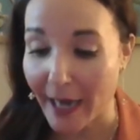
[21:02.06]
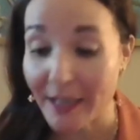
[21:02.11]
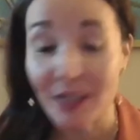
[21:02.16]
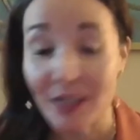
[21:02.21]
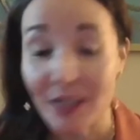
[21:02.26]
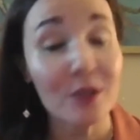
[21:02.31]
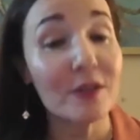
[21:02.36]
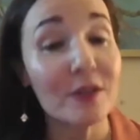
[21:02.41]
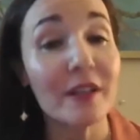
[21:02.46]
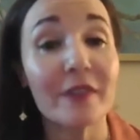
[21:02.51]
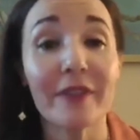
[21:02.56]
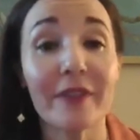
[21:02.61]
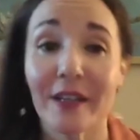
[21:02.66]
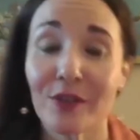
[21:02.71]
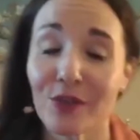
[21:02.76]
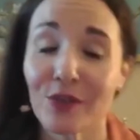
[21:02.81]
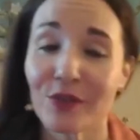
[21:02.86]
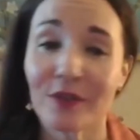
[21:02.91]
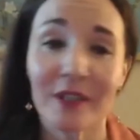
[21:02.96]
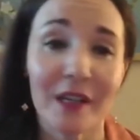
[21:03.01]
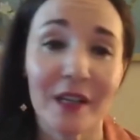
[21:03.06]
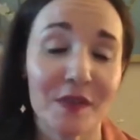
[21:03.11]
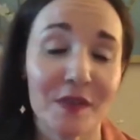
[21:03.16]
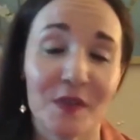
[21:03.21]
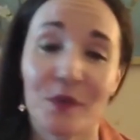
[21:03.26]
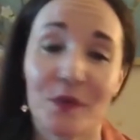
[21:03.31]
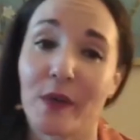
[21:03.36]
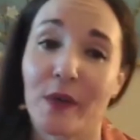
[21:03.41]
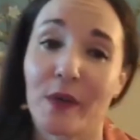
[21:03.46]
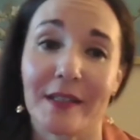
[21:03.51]
do love Andrew Love's
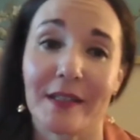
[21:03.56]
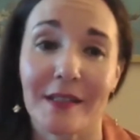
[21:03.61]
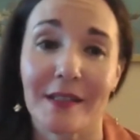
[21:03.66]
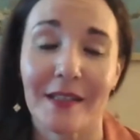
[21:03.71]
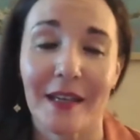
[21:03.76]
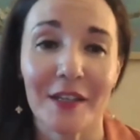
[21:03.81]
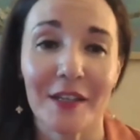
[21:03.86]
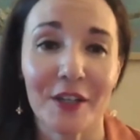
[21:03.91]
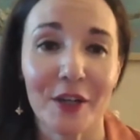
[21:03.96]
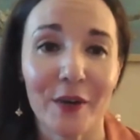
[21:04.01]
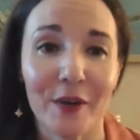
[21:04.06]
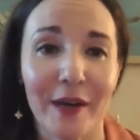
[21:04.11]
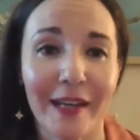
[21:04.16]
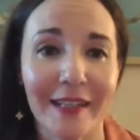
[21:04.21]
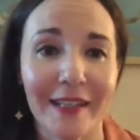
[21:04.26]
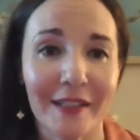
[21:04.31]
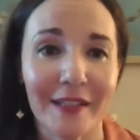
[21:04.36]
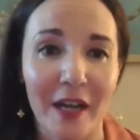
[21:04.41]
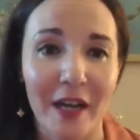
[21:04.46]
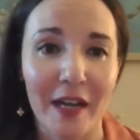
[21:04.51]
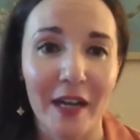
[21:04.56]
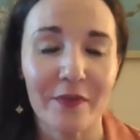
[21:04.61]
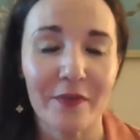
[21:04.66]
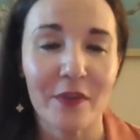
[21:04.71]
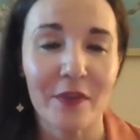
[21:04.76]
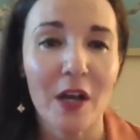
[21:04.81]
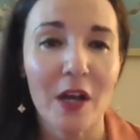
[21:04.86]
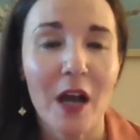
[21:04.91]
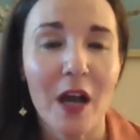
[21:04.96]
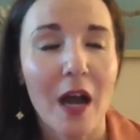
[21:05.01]
voice. I
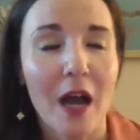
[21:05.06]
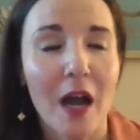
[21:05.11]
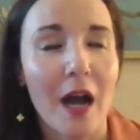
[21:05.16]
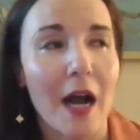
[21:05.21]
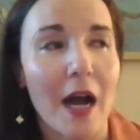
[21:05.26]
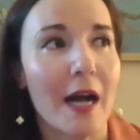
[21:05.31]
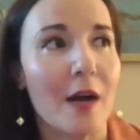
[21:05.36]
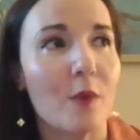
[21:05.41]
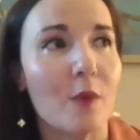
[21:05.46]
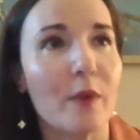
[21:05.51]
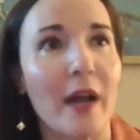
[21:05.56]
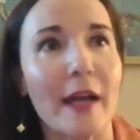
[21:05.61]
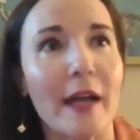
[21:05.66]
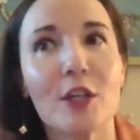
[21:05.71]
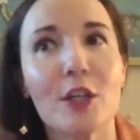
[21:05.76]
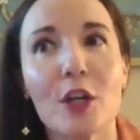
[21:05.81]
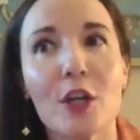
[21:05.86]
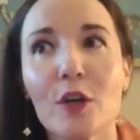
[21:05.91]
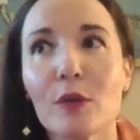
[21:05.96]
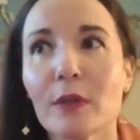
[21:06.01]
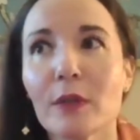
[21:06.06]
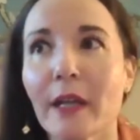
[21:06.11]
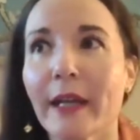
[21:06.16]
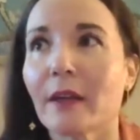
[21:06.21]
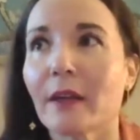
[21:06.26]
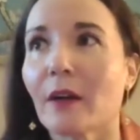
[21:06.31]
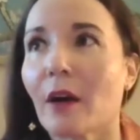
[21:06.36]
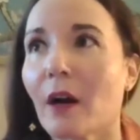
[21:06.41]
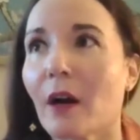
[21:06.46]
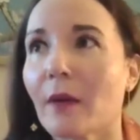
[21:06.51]
know
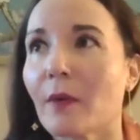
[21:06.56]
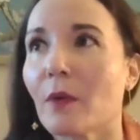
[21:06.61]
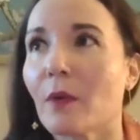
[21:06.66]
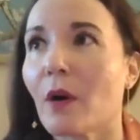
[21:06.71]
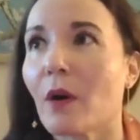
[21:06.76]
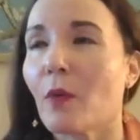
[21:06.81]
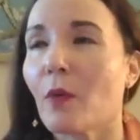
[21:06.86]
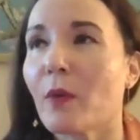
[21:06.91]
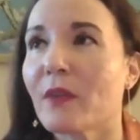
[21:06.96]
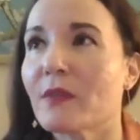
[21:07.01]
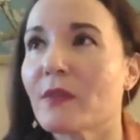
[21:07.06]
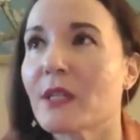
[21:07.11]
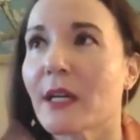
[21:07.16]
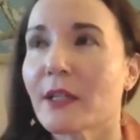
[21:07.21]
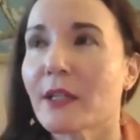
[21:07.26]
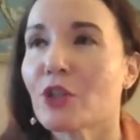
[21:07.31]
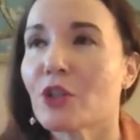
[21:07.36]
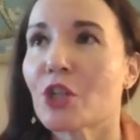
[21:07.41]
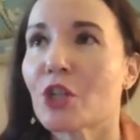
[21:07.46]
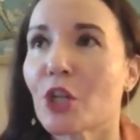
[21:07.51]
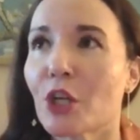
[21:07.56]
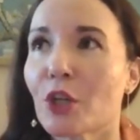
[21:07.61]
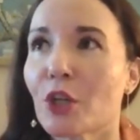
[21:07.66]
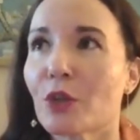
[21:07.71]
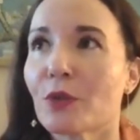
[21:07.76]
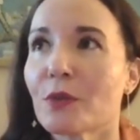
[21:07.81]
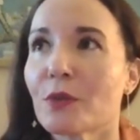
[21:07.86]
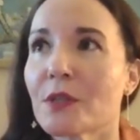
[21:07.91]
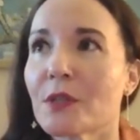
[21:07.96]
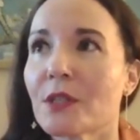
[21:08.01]
like we've done
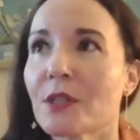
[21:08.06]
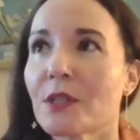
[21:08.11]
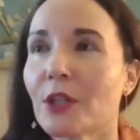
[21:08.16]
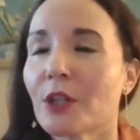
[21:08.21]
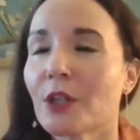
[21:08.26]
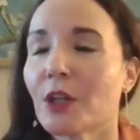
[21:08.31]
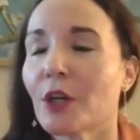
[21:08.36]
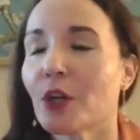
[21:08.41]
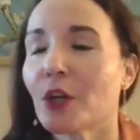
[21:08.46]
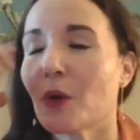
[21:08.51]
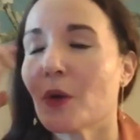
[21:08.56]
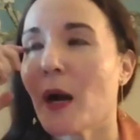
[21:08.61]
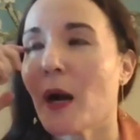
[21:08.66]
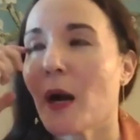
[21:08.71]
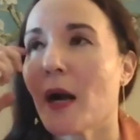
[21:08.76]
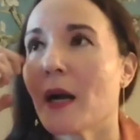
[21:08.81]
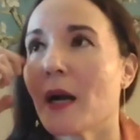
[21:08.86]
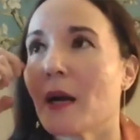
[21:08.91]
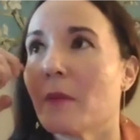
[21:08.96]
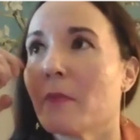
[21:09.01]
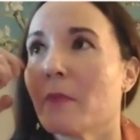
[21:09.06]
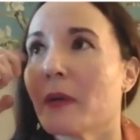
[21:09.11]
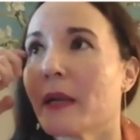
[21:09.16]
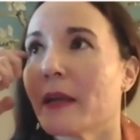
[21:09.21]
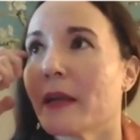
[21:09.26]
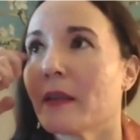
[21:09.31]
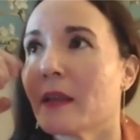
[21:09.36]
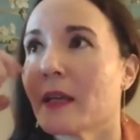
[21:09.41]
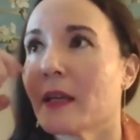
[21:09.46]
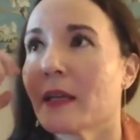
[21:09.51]
shows, but
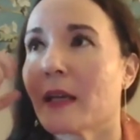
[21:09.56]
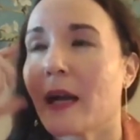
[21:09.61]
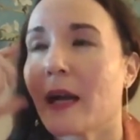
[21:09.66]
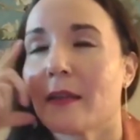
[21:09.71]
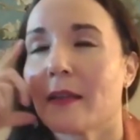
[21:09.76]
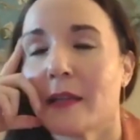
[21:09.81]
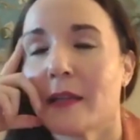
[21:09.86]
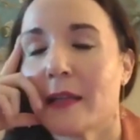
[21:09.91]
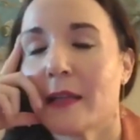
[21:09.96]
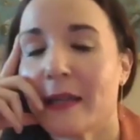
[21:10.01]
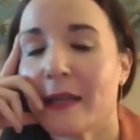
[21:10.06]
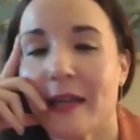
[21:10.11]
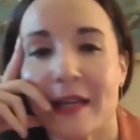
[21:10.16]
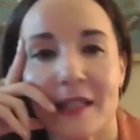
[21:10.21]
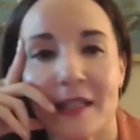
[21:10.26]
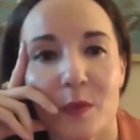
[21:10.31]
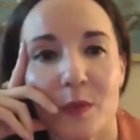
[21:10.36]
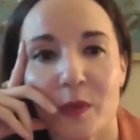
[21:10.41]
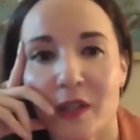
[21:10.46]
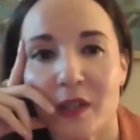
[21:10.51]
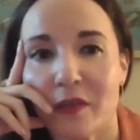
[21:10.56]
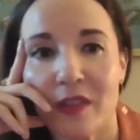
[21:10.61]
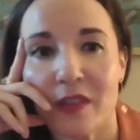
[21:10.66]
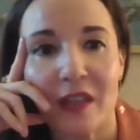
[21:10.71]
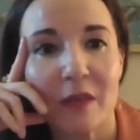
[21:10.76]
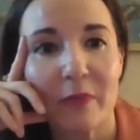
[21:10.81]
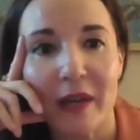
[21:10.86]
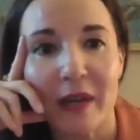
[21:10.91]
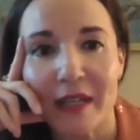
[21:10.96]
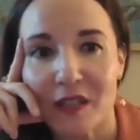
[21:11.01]
I think he has one of
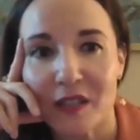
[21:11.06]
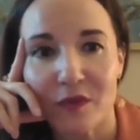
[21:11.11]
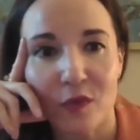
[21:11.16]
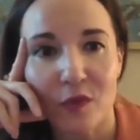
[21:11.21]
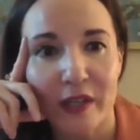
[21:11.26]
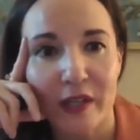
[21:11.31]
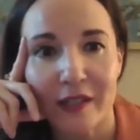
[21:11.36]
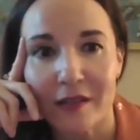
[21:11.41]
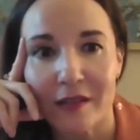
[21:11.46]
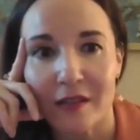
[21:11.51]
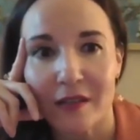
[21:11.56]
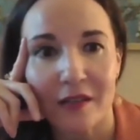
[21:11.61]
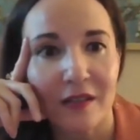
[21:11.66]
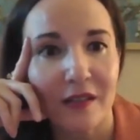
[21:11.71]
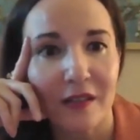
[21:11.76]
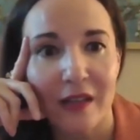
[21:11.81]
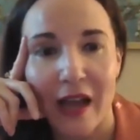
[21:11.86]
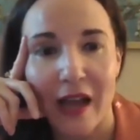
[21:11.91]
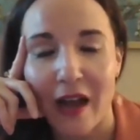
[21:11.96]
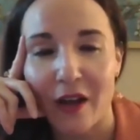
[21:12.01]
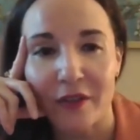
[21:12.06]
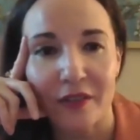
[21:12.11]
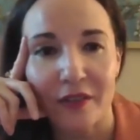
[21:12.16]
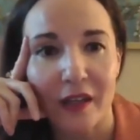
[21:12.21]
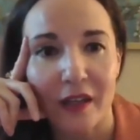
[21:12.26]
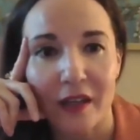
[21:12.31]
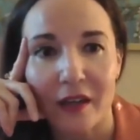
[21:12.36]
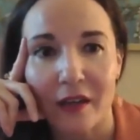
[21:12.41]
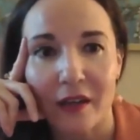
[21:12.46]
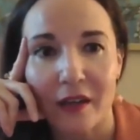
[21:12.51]
the best voices out
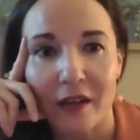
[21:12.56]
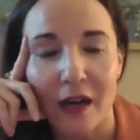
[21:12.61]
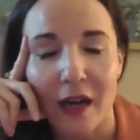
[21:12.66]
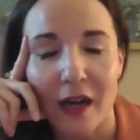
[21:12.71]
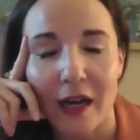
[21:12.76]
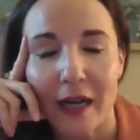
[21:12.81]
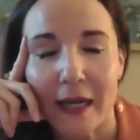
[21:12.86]
there.